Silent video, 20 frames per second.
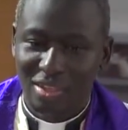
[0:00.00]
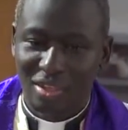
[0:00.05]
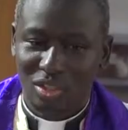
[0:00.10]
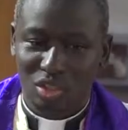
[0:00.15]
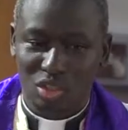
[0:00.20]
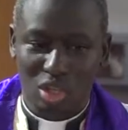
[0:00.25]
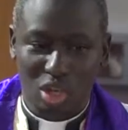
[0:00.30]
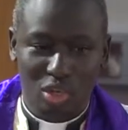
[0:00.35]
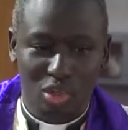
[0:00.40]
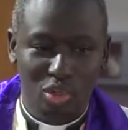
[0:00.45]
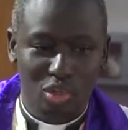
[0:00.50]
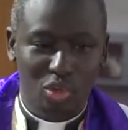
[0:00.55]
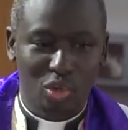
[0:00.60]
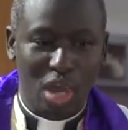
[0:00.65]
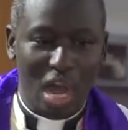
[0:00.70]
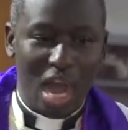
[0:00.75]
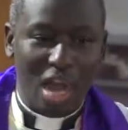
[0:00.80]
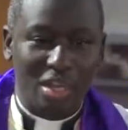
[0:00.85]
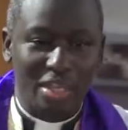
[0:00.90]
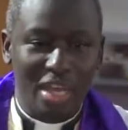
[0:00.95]
So you,
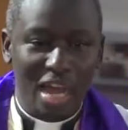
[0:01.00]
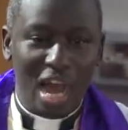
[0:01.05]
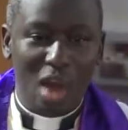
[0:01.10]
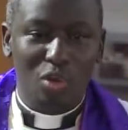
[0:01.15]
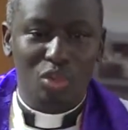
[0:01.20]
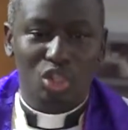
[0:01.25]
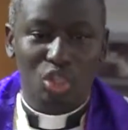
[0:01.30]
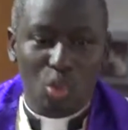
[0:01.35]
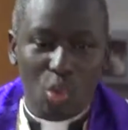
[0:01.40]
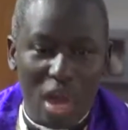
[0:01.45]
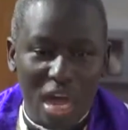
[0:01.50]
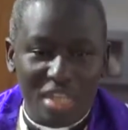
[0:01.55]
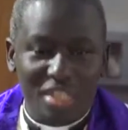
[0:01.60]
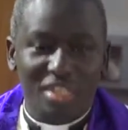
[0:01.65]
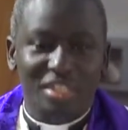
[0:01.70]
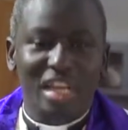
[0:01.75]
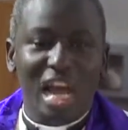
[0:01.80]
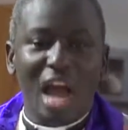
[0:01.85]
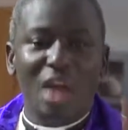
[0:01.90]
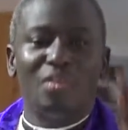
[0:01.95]
uh, the house
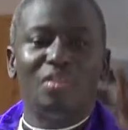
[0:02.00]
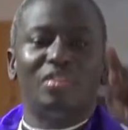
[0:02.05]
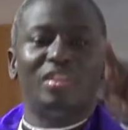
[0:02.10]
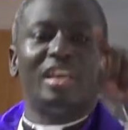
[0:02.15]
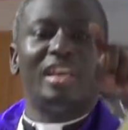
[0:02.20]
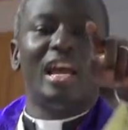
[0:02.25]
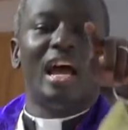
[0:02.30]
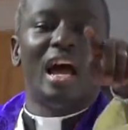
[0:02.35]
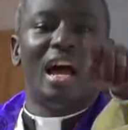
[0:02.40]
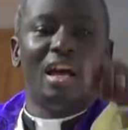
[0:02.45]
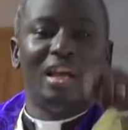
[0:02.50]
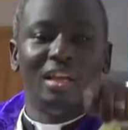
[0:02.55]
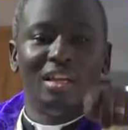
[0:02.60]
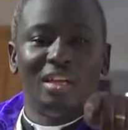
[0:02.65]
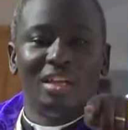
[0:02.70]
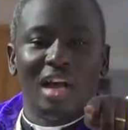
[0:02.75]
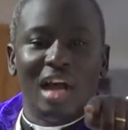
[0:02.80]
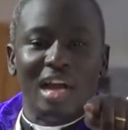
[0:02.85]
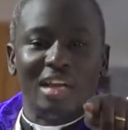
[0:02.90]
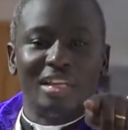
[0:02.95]
was down there
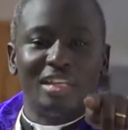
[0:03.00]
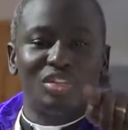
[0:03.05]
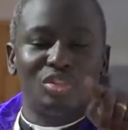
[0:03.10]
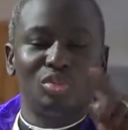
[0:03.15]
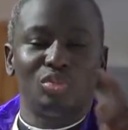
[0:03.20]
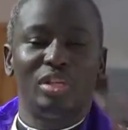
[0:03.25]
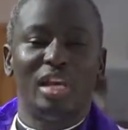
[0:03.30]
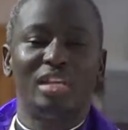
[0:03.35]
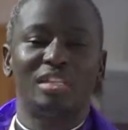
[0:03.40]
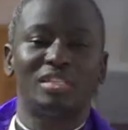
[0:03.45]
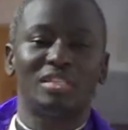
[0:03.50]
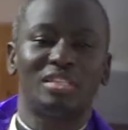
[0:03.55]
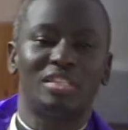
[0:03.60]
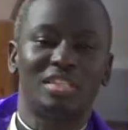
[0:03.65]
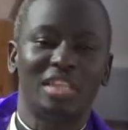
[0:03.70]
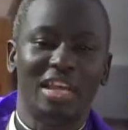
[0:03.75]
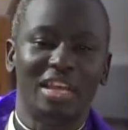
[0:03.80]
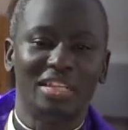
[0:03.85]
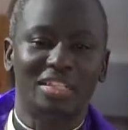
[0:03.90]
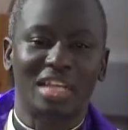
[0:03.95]
at the student
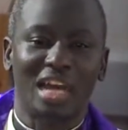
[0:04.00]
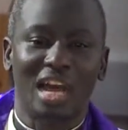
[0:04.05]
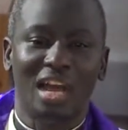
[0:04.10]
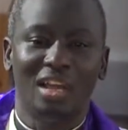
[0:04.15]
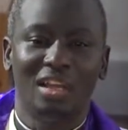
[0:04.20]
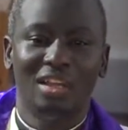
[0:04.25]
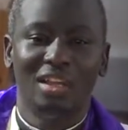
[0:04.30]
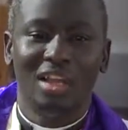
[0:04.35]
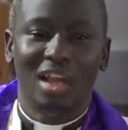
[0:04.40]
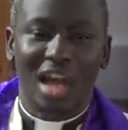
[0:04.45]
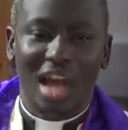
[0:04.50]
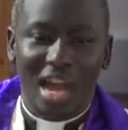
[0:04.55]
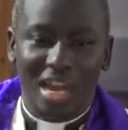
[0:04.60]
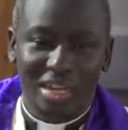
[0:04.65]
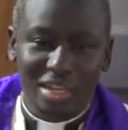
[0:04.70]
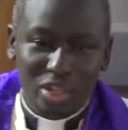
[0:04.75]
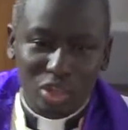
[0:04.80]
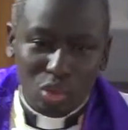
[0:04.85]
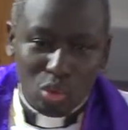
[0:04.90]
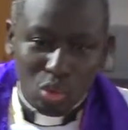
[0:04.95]
center,
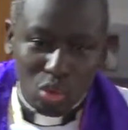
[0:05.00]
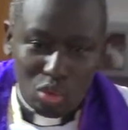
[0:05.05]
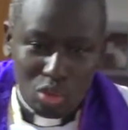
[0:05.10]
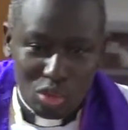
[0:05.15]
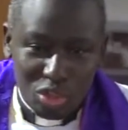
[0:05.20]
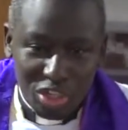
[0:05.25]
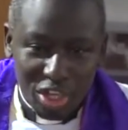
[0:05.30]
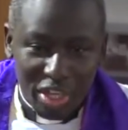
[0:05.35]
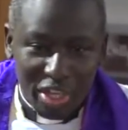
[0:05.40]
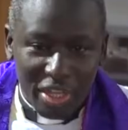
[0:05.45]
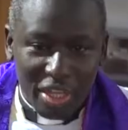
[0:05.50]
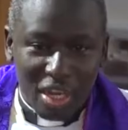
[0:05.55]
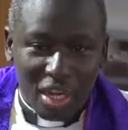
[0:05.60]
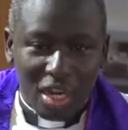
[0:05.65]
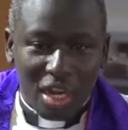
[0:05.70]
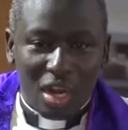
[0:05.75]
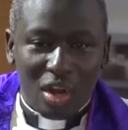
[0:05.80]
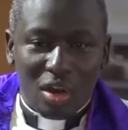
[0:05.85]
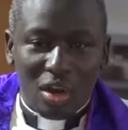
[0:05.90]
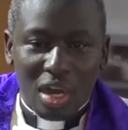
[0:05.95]
and you could dig
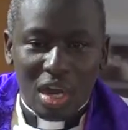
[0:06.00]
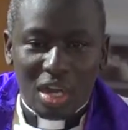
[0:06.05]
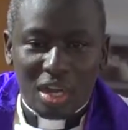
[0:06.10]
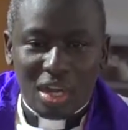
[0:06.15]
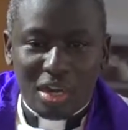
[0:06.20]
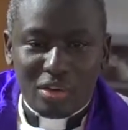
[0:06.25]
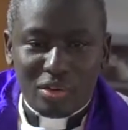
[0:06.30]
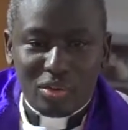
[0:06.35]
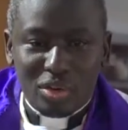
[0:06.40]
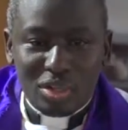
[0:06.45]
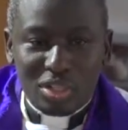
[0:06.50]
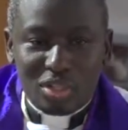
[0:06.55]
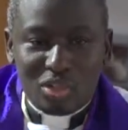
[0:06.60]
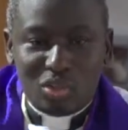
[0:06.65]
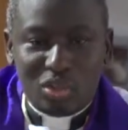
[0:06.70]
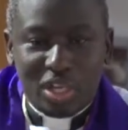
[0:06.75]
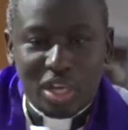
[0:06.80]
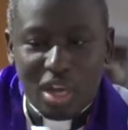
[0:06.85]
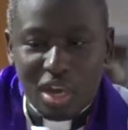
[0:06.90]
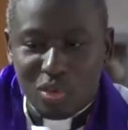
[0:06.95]
a, a, a road
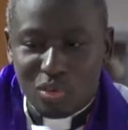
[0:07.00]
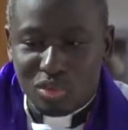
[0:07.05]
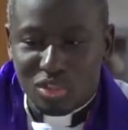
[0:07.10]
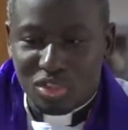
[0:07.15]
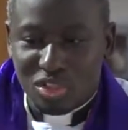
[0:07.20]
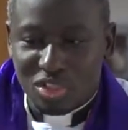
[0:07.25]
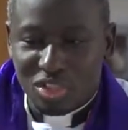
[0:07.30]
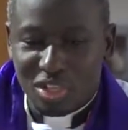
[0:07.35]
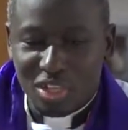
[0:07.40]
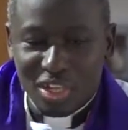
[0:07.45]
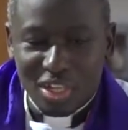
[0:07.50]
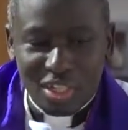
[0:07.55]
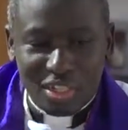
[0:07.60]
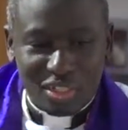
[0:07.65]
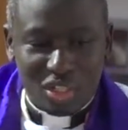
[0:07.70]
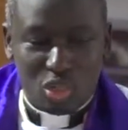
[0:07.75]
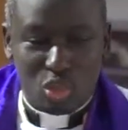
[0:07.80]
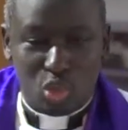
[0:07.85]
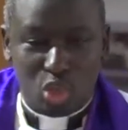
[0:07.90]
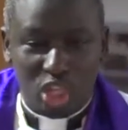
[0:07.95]
to the house,
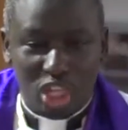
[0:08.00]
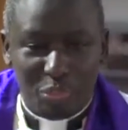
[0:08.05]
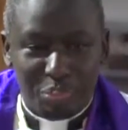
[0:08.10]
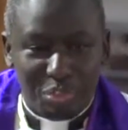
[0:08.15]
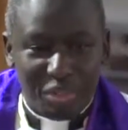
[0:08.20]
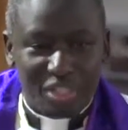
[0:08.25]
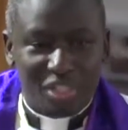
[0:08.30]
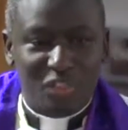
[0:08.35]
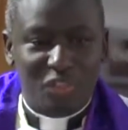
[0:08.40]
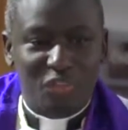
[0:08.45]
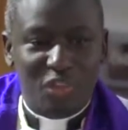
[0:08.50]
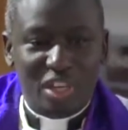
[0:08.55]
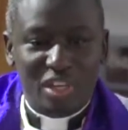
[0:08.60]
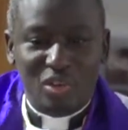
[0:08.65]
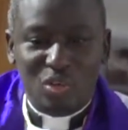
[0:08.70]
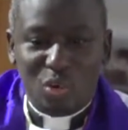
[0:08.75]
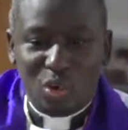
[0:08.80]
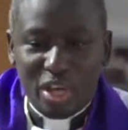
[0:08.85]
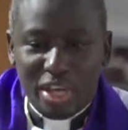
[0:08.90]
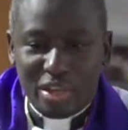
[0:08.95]
sweep it
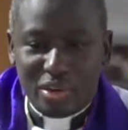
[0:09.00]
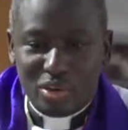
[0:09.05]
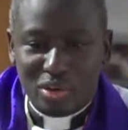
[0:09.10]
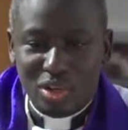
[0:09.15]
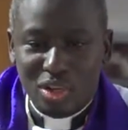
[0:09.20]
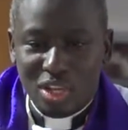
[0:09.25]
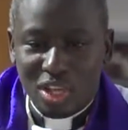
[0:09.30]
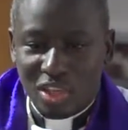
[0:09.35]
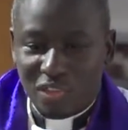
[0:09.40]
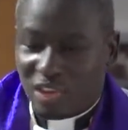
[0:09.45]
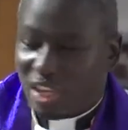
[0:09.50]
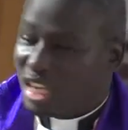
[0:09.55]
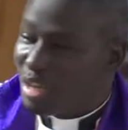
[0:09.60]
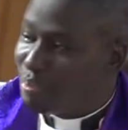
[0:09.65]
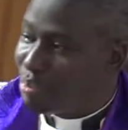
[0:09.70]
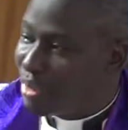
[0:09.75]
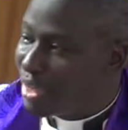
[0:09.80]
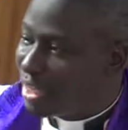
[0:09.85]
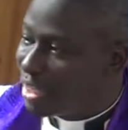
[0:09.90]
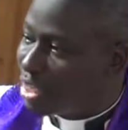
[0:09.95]
very well, even
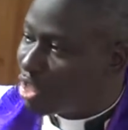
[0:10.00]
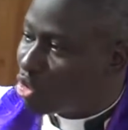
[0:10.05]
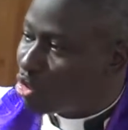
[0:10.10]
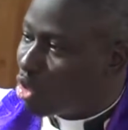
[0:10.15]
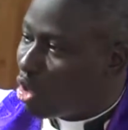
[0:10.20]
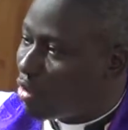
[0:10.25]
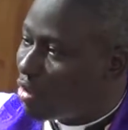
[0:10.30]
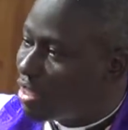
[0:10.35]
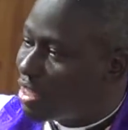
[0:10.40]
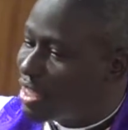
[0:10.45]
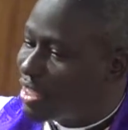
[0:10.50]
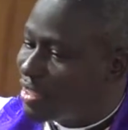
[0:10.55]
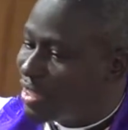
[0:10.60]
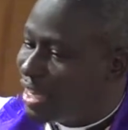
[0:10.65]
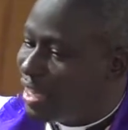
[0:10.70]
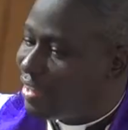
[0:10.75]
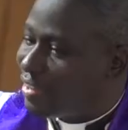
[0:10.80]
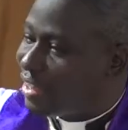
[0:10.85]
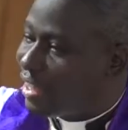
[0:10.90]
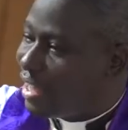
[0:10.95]
bring stones
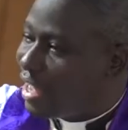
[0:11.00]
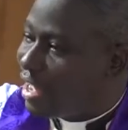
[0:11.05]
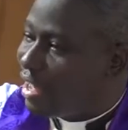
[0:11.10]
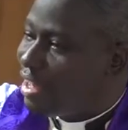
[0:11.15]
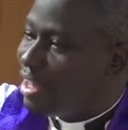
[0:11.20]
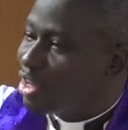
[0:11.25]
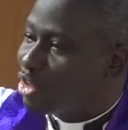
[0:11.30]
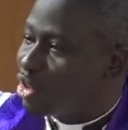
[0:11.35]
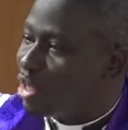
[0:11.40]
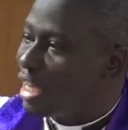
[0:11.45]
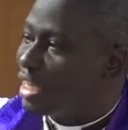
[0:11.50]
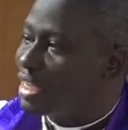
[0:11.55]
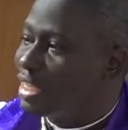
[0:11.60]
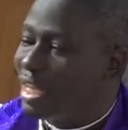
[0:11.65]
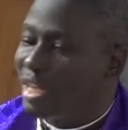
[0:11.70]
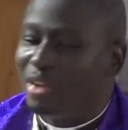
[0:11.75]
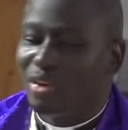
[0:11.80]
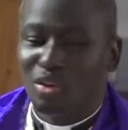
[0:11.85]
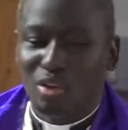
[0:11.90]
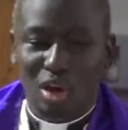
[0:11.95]
right there so that
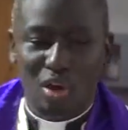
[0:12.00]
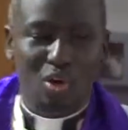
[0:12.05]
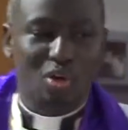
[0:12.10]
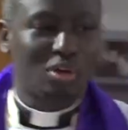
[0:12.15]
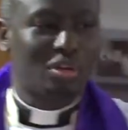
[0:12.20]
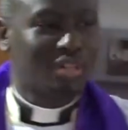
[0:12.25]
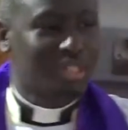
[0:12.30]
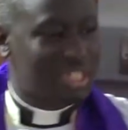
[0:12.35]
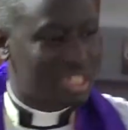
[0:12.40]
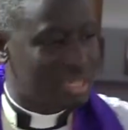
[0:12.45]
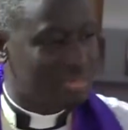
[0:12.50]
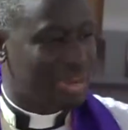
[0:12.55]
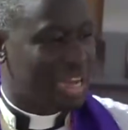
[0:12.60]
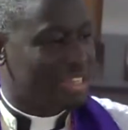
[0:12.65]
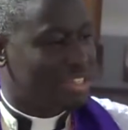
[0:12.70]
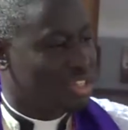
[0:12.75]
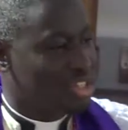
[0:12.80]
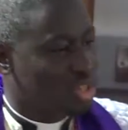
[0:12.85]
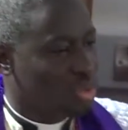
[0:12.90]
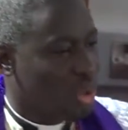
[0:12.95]
they know
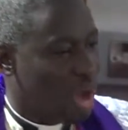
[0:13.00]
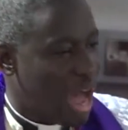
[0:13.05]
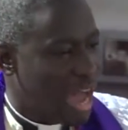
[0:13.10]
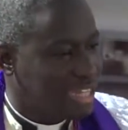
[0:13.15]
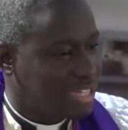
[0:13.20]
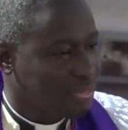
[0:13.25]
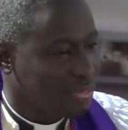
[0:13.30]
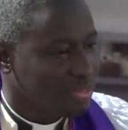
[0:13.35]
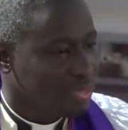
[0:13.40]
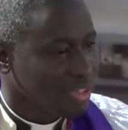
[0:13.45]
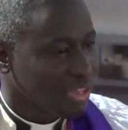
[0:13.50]
Christmas is what?